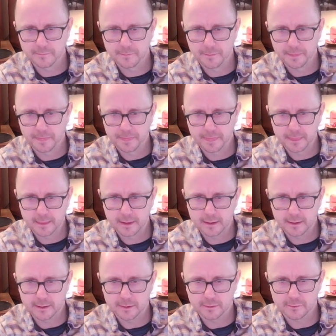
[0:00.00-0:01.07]
in the
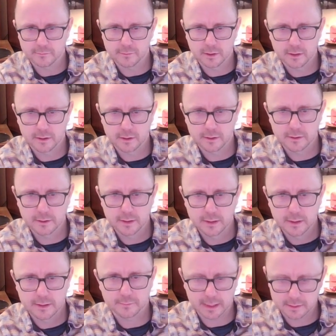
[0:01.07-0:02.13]
row. That 3 is on a
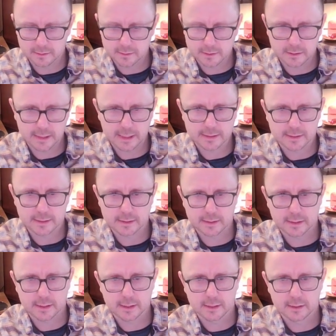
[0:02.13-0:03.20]
black dot, so that's a
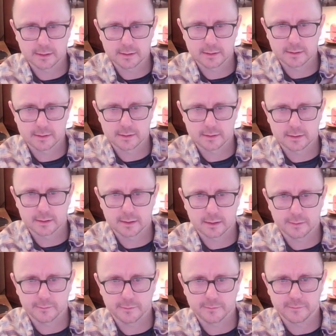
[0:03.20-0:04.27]
6. And we've
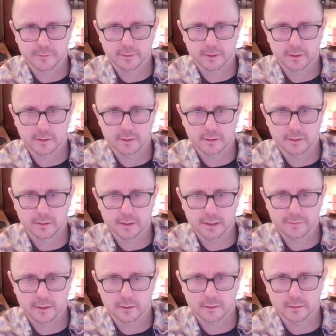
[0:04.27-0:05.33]
got left in the
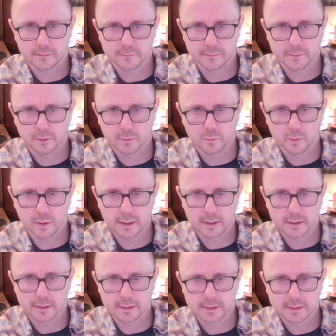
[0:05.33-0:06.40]
column a 1
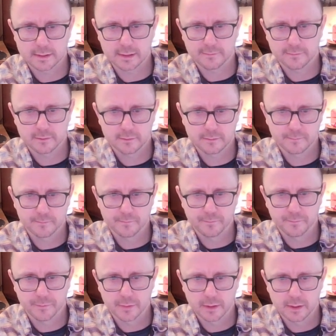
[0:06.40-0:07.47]
and a 7.
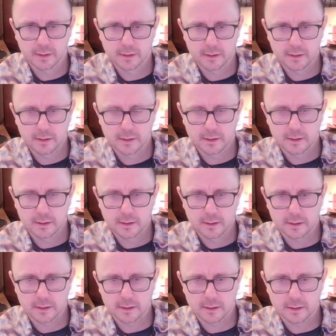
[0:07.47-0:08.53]

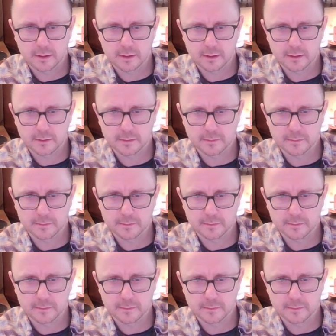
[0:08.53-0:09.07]
And